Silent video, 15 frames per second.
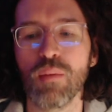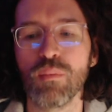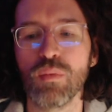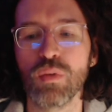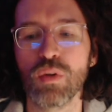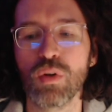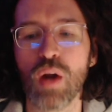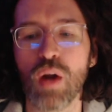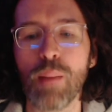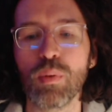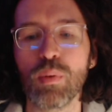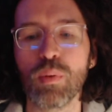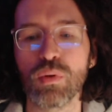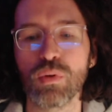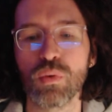
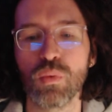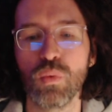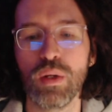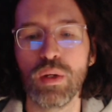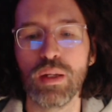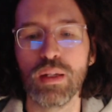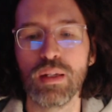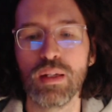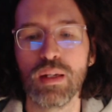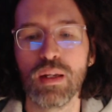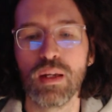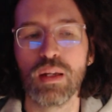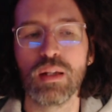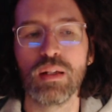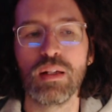grappled with
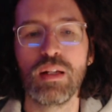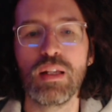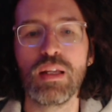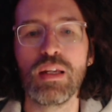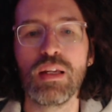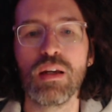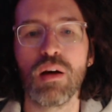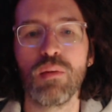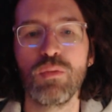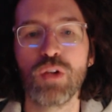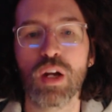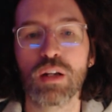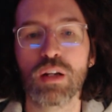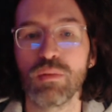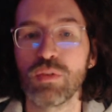the
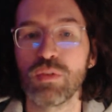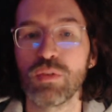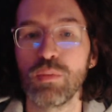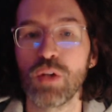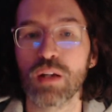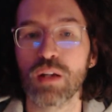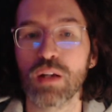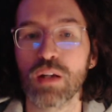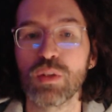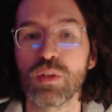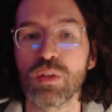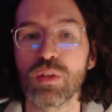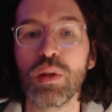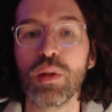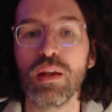objective-subjective
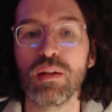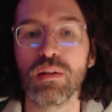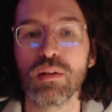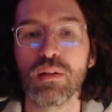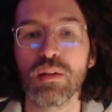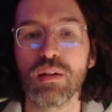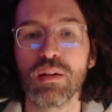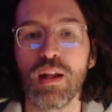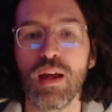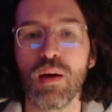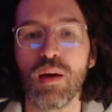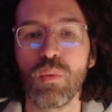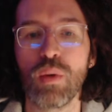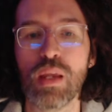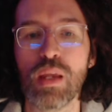split
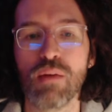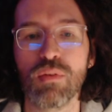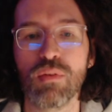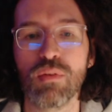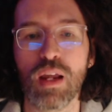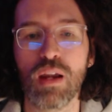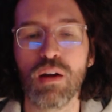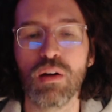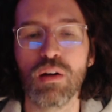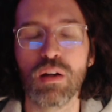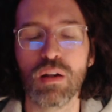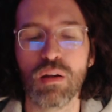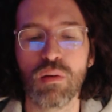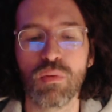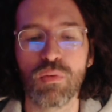that we have
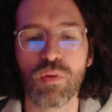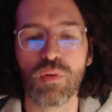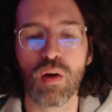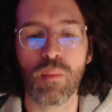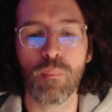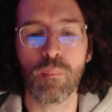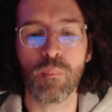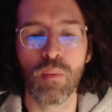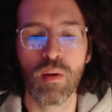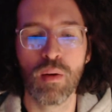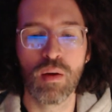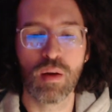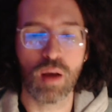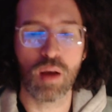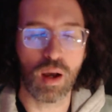inherited from
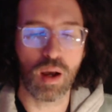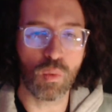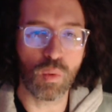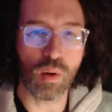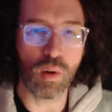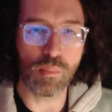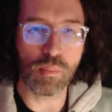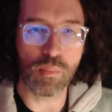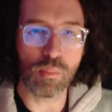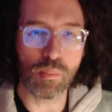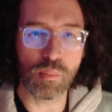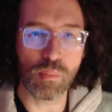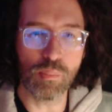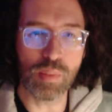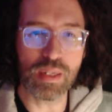what
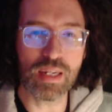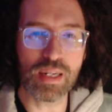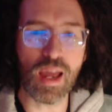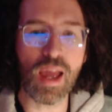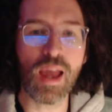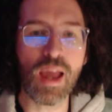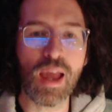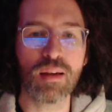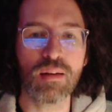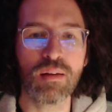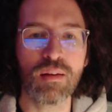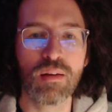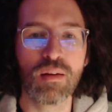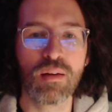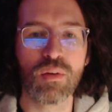began
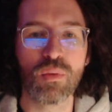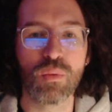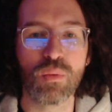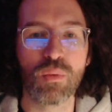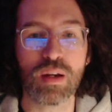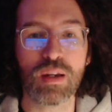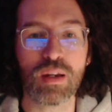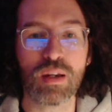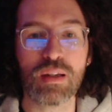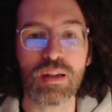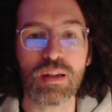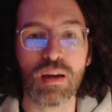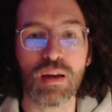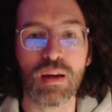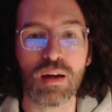
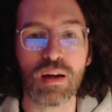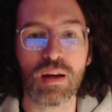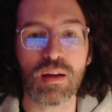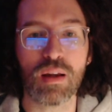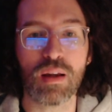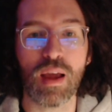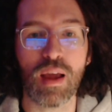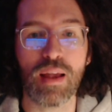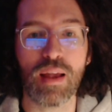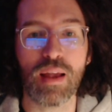really at the